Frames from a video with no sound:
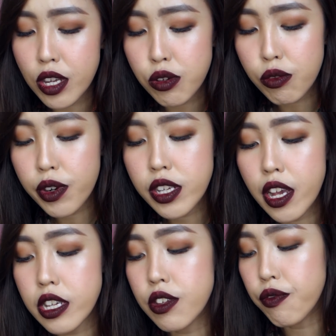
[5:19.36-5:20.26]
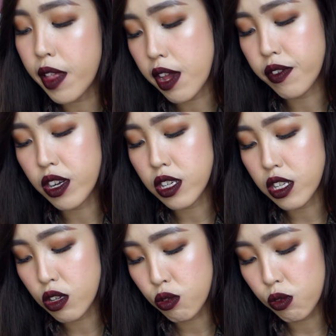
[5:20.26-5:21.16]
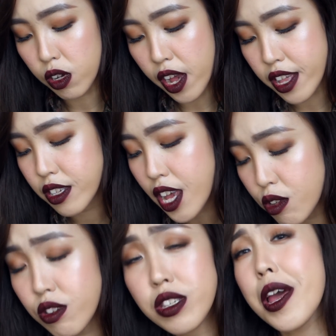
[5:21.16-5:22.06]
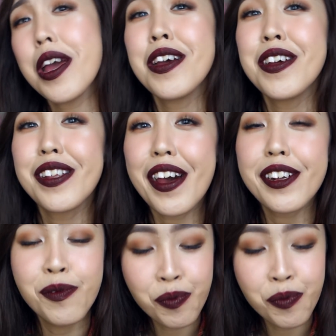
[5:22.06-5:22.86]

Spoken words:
I don't really taste the flavors in this noodle. And sad to say that